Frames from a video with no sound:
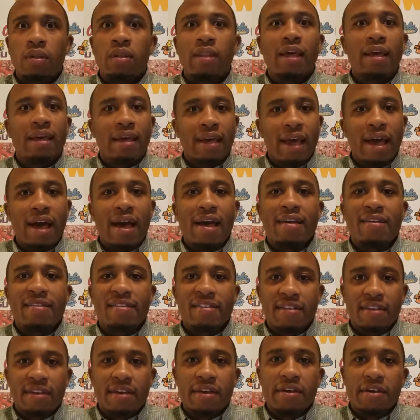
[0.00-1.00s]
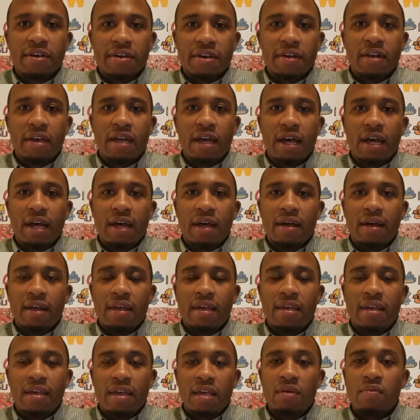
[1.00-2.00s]
that guy is good.
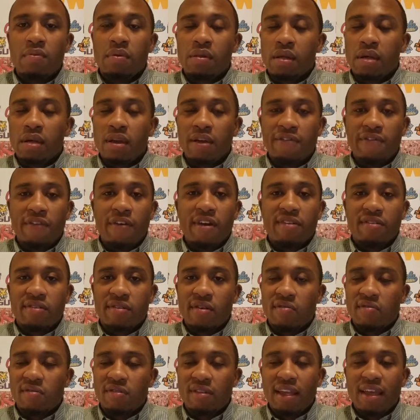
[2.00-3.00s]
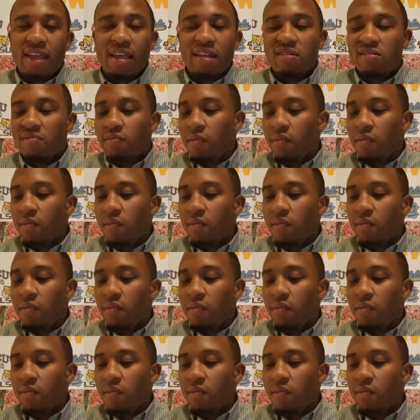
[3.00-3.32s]
He was good at Fresno State,